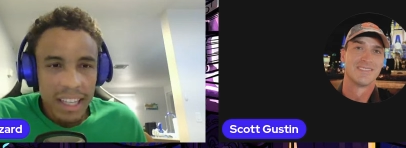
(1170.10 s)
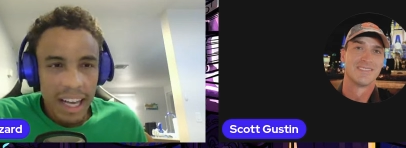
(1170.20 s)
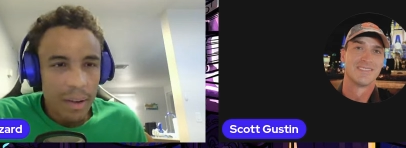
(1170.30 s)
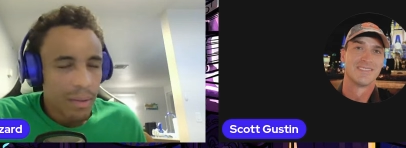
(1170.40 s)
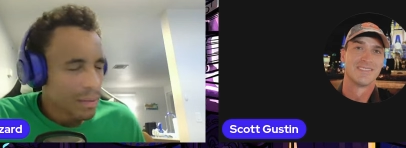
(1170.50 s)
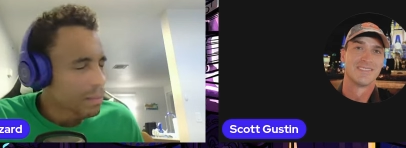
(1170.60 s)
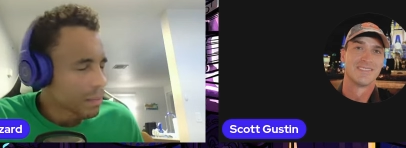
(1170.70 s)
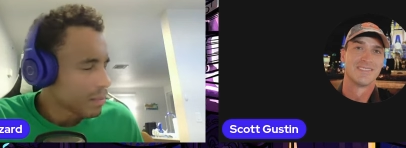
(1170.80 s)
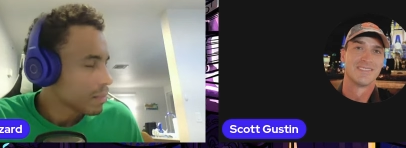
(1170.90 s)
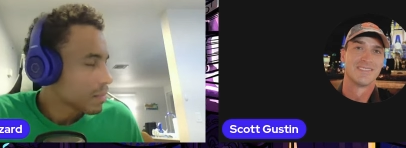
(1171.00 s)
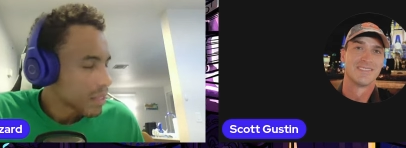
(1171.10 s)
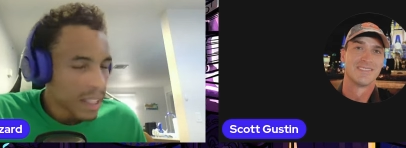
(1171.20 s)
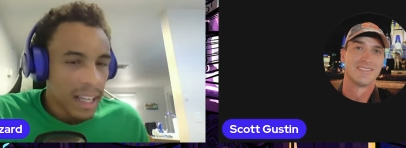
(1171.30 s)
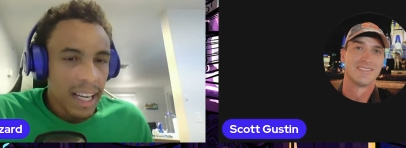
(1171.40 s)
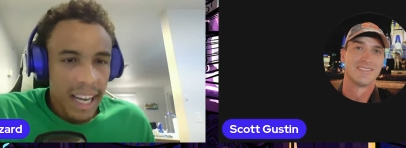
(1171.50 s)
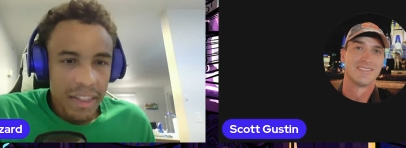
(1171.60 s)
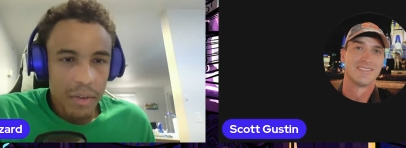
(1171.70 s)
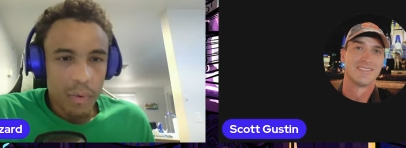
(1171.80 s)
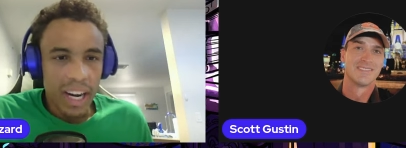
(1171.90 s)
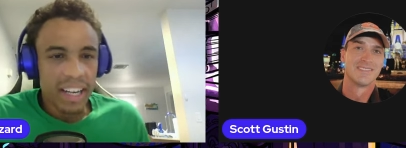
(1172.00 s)
Speaker 1: now in the
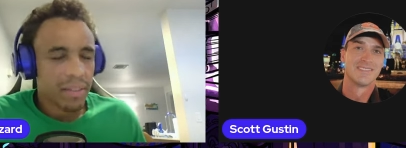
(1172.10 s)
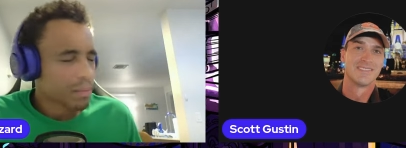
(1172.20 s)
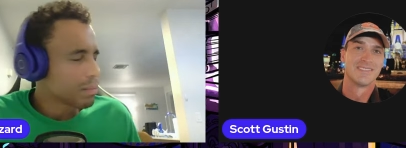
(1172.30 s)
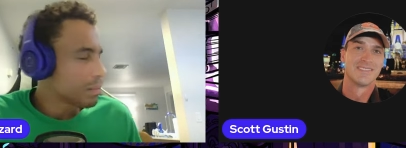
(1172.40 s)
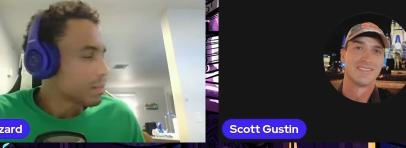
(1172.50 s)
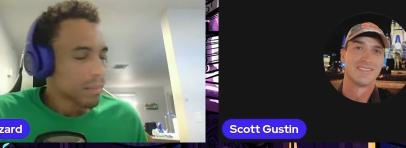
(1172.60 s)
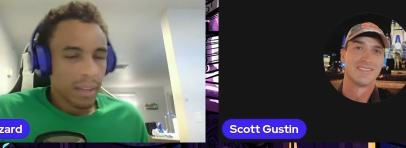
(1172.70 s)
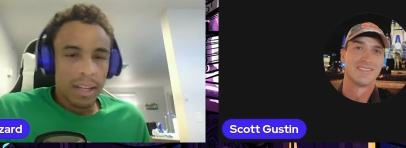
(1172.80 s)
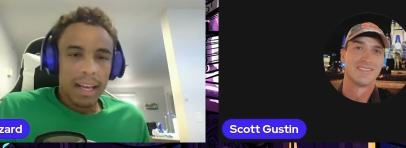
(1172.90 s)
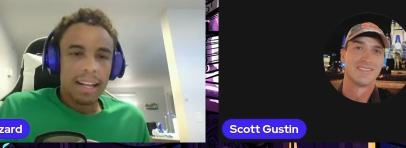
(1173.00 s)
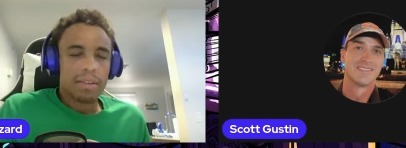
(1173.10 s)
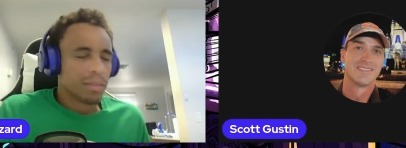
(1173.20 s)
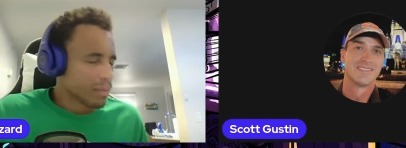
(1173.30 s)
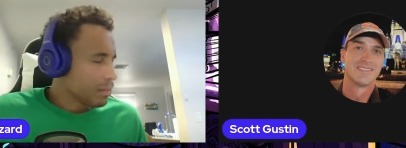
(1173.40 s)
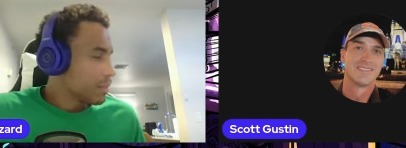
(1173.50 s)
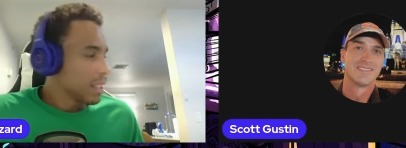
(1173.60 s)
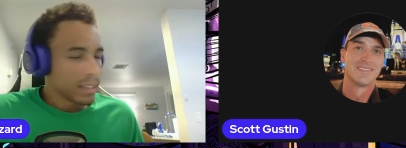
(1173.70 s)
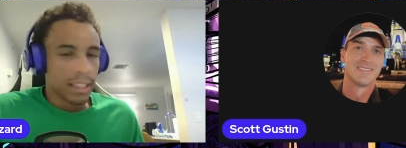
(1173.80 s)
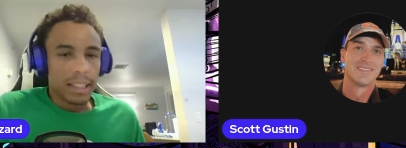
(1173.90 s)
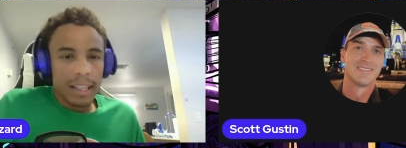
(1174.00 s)
ride you know
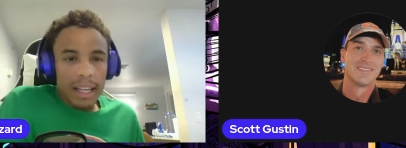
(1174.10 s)
seen